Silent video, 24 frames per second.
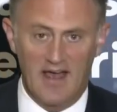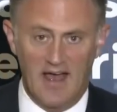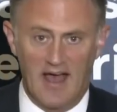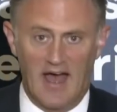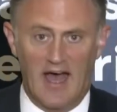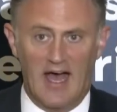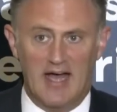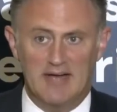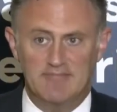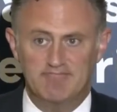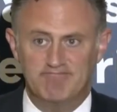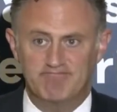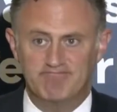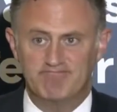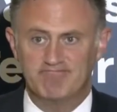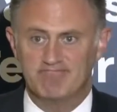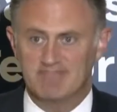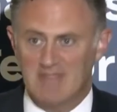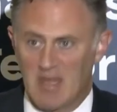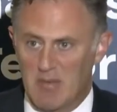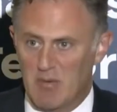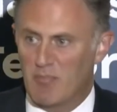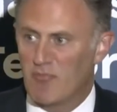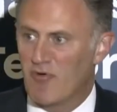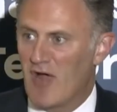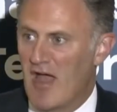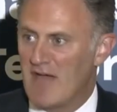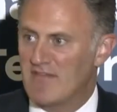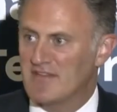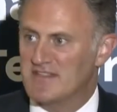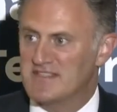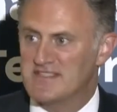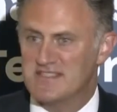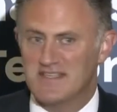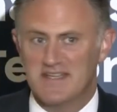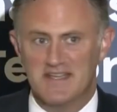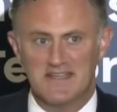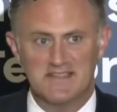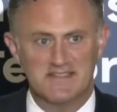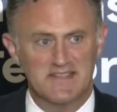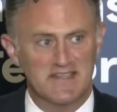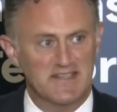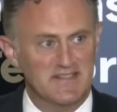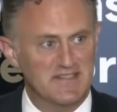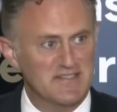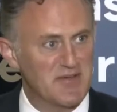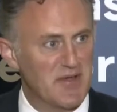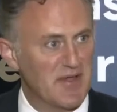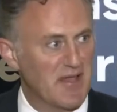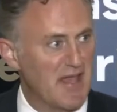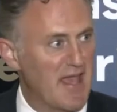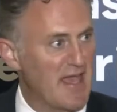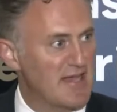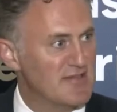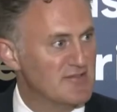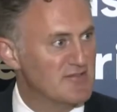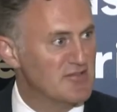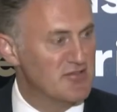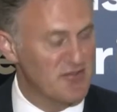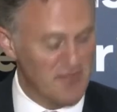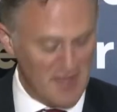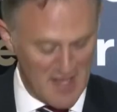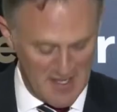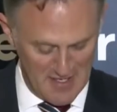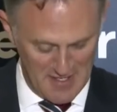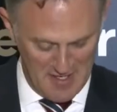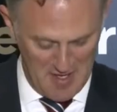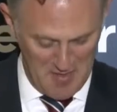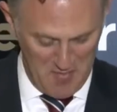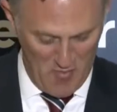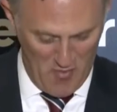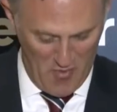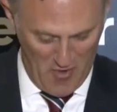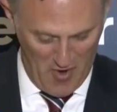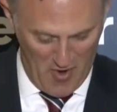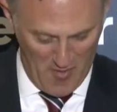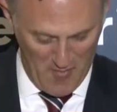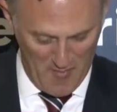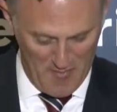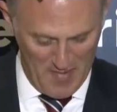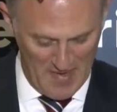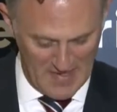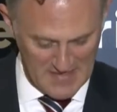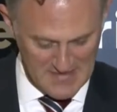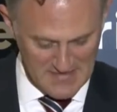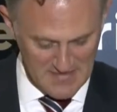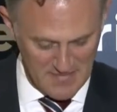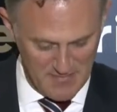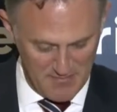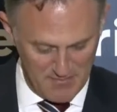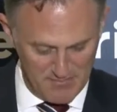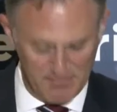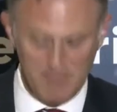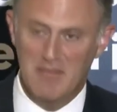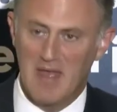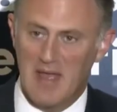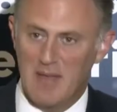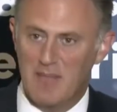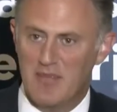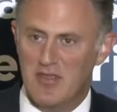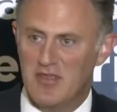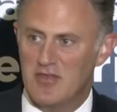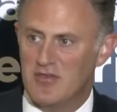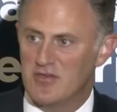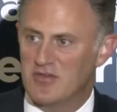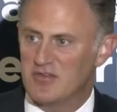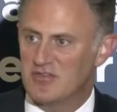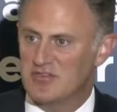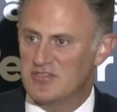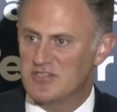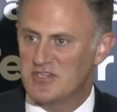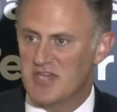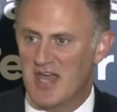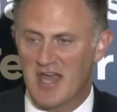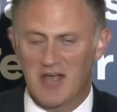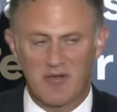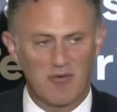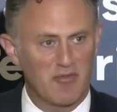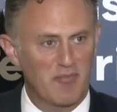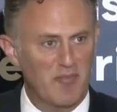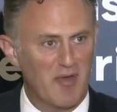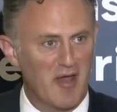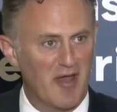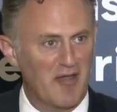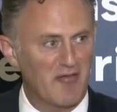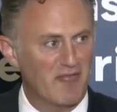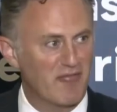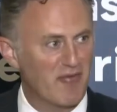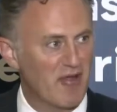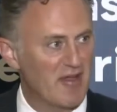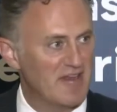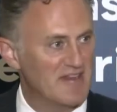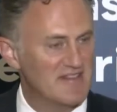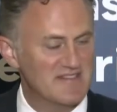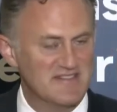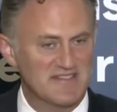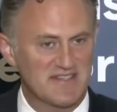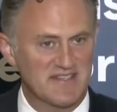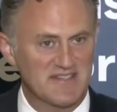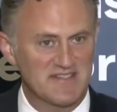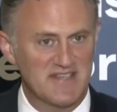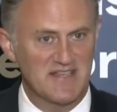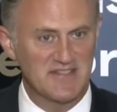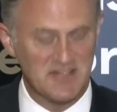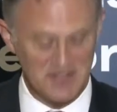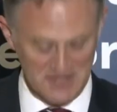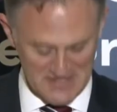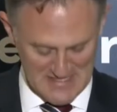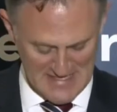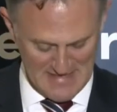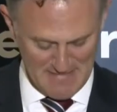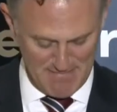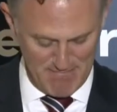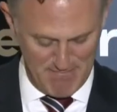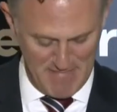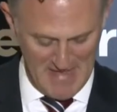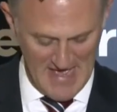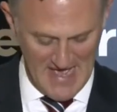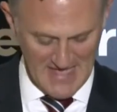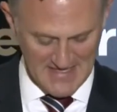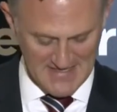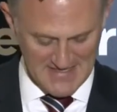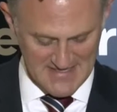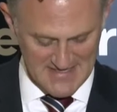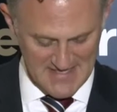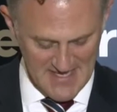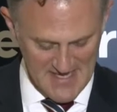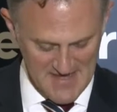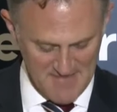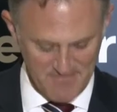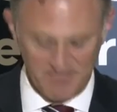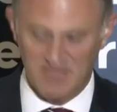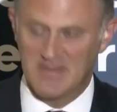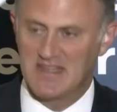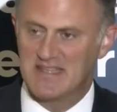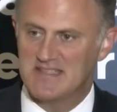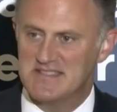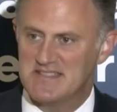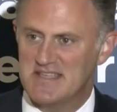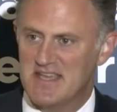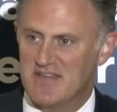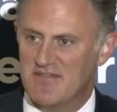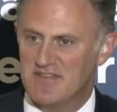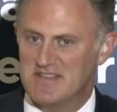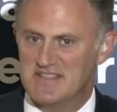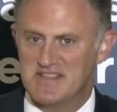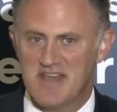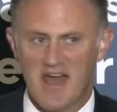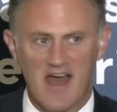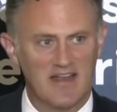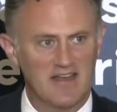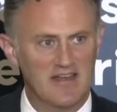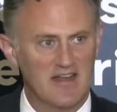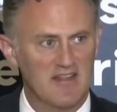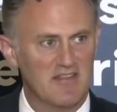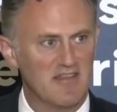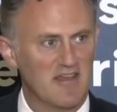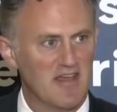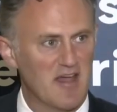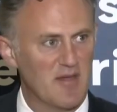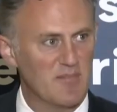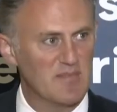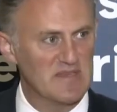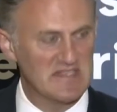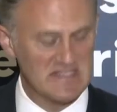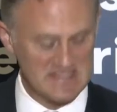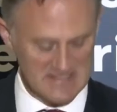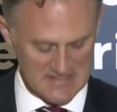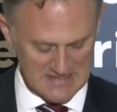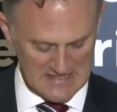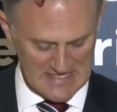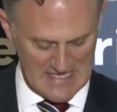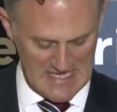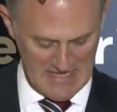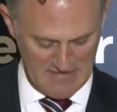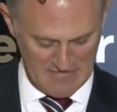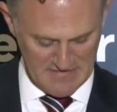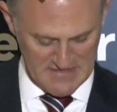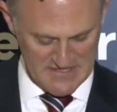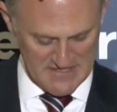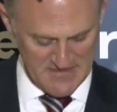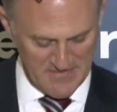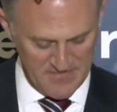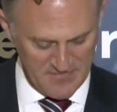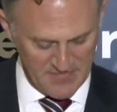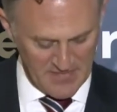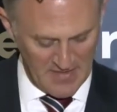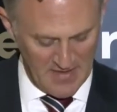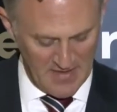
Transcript: I'm a private citizen, so I can't do that anymore, but maybe you could check with my friend and successor, Tim Betts, and see if he's got anything up his sleeves.